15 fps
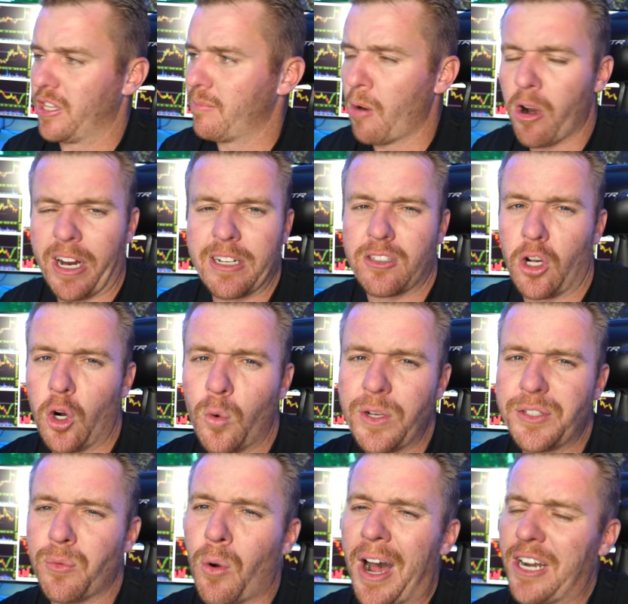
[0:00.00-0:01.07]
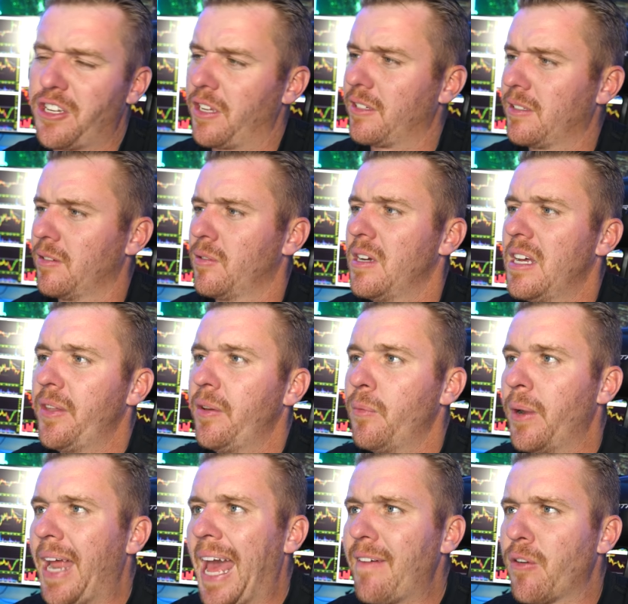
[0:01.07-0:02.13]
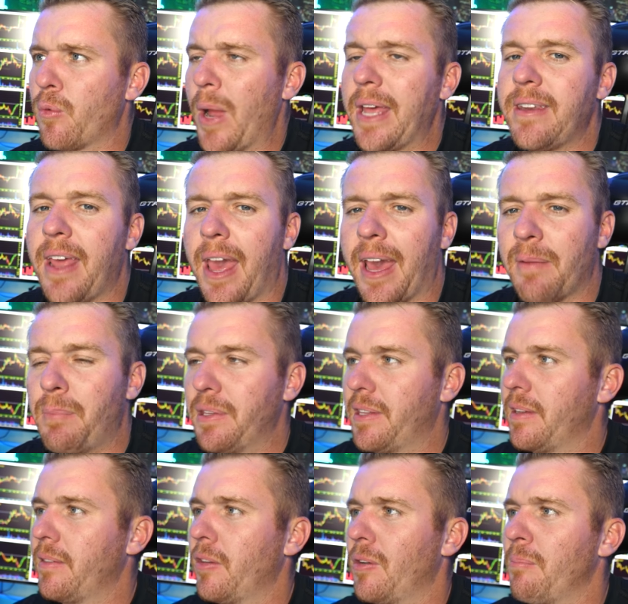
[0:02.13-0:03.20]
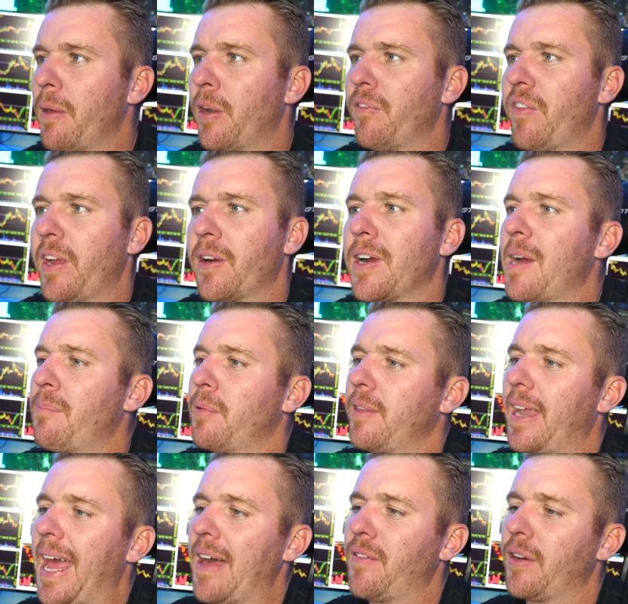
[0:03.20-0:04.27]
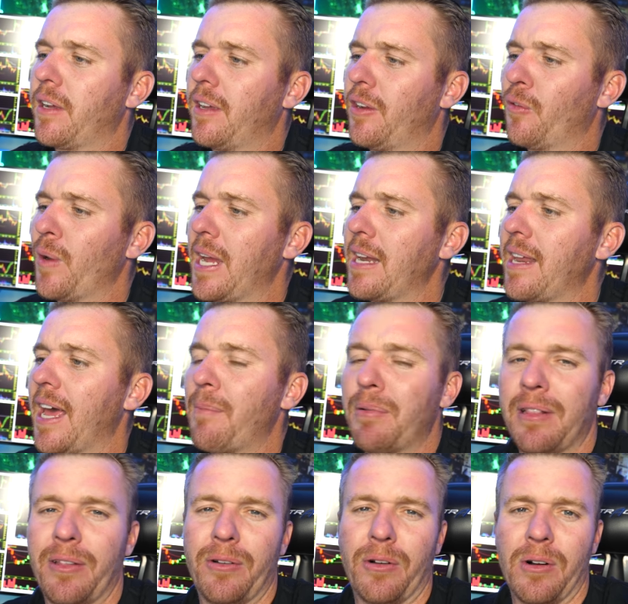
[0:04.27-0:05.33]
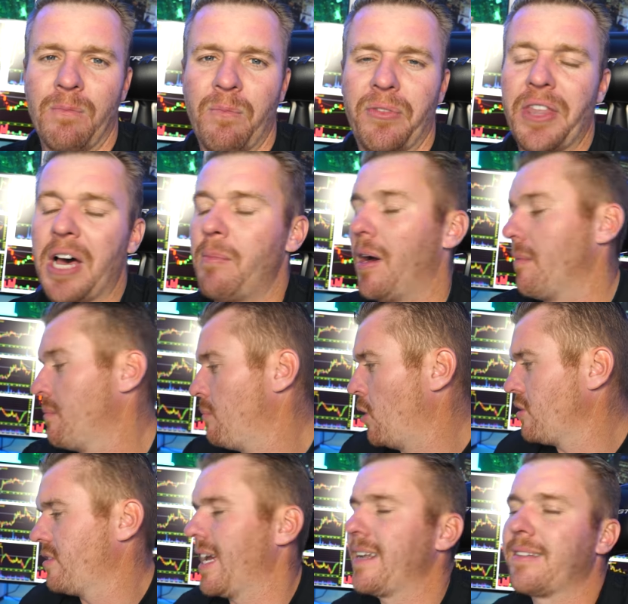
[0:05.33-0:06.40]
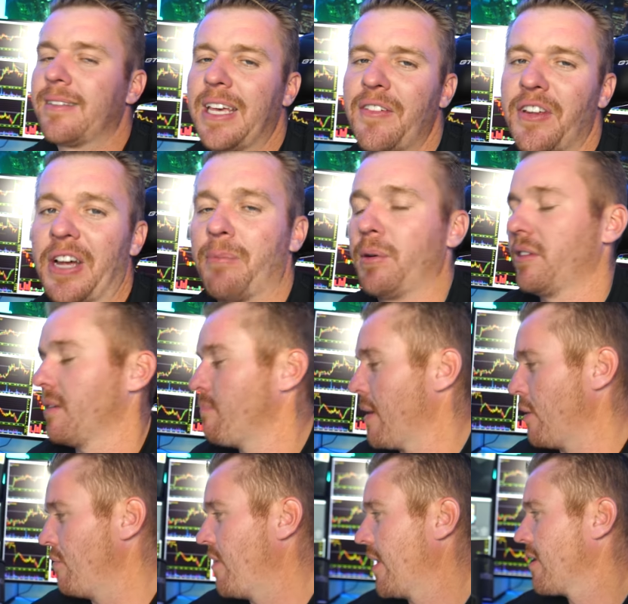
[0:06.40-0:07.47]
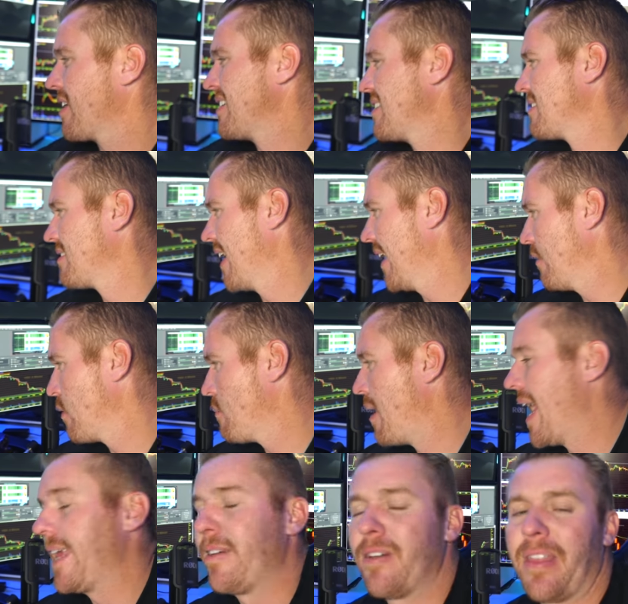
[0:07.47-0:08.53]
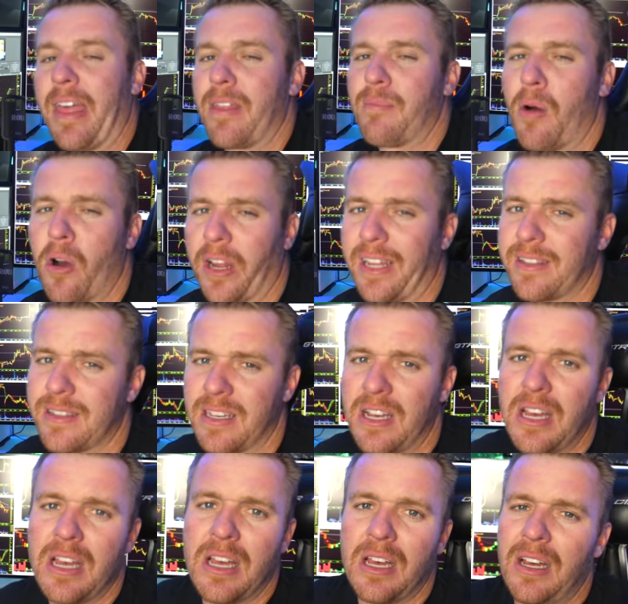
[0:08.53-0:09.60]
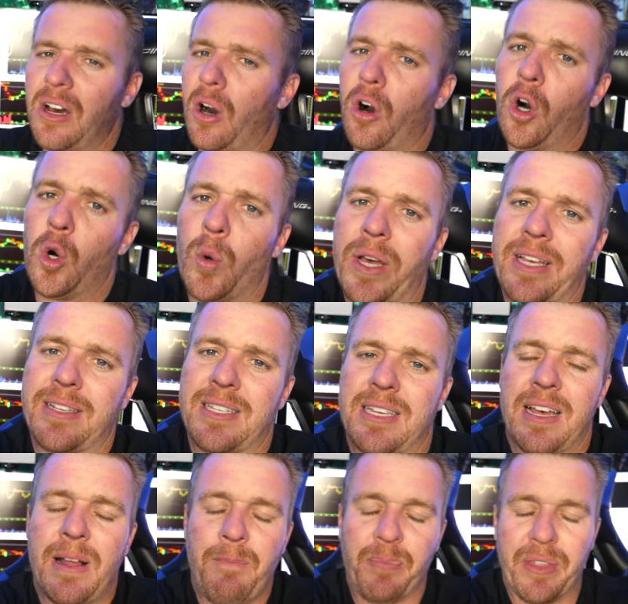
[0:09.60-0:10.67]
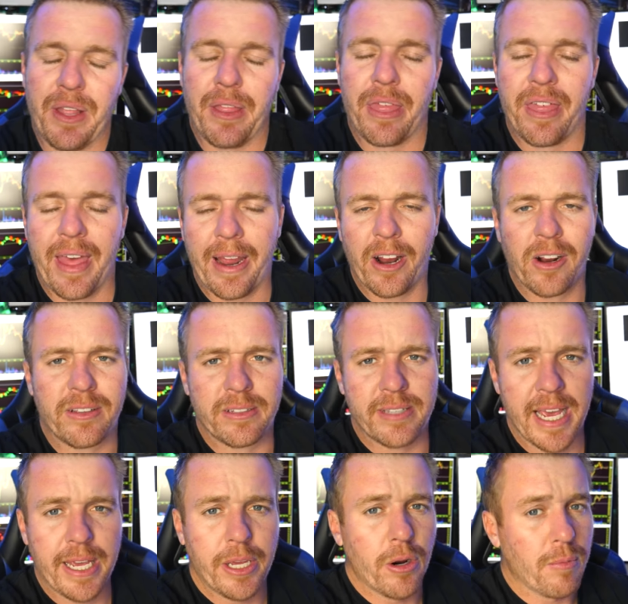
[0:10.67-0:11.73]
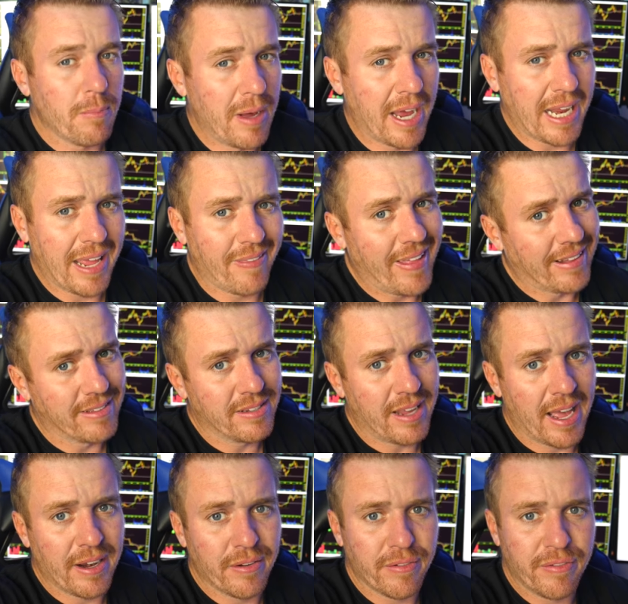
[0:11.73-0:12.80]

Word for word: you. The market's always watching. So when I have a red day, I put the little middle finger up. When I have a green day, I put the little thumb up. Mostly I just leave it up with the middle finger because it's like a reminder that the market's always there to take your money, and that's kind